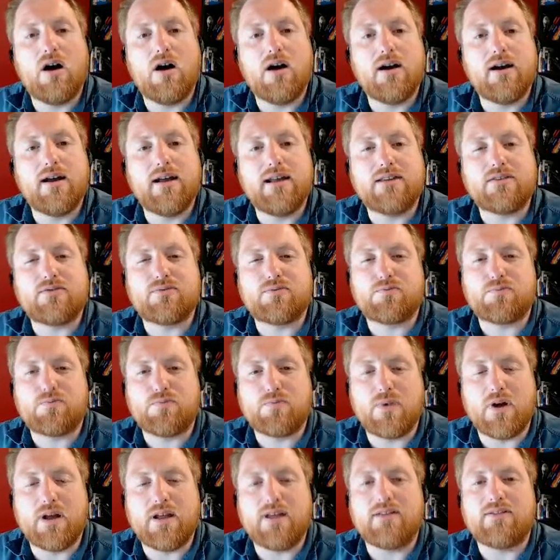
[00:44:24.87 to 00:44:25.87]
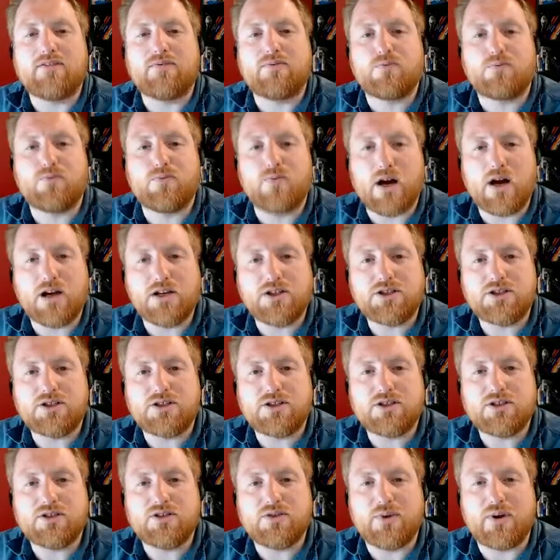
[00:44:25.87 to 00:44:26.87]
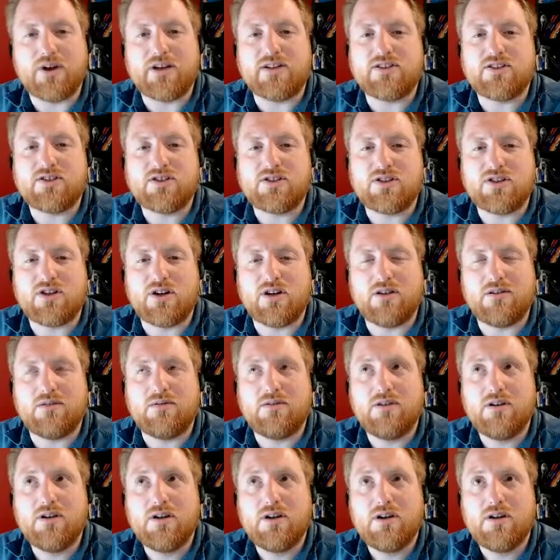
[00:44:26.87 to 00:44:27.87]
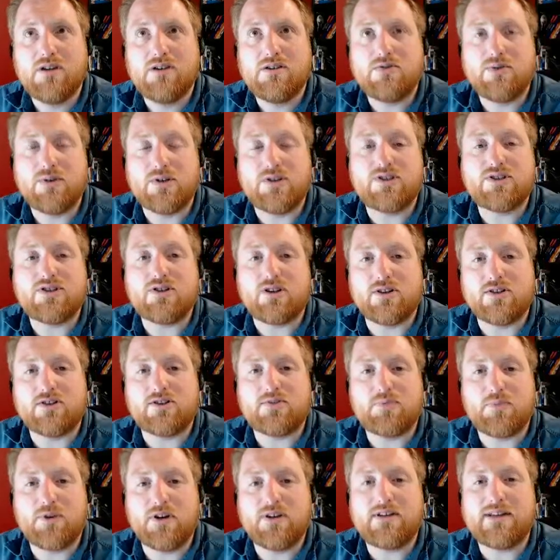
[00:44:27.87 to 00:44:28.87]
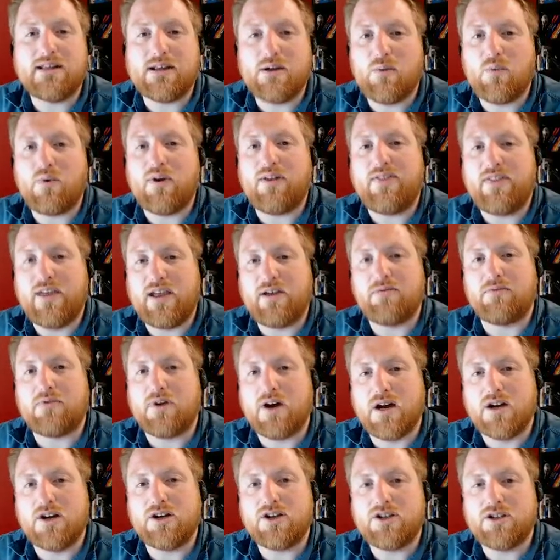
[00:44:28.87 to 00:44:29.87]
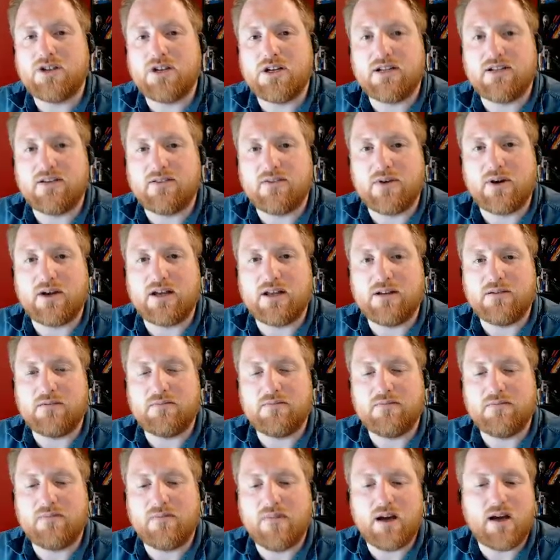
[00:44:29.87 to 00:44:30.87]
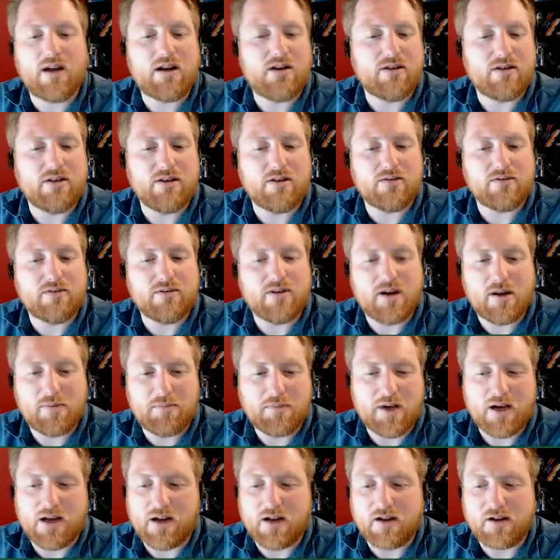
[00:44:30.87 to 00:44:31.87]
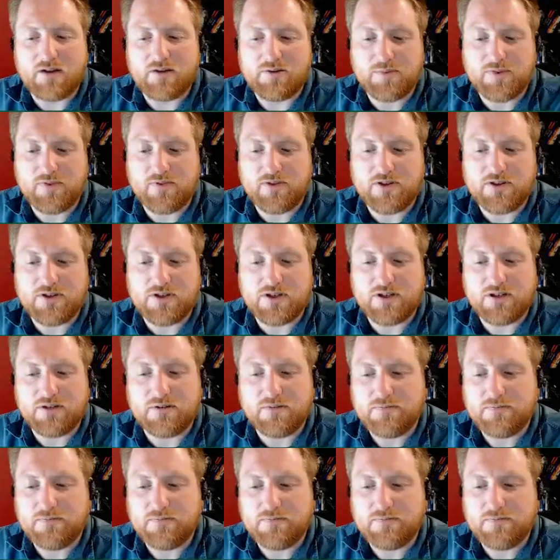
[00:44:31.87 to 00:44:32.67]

Is is rush, do I start... Do I start sprinting with a rush and so I can... I don't know. I'm not 100% sure.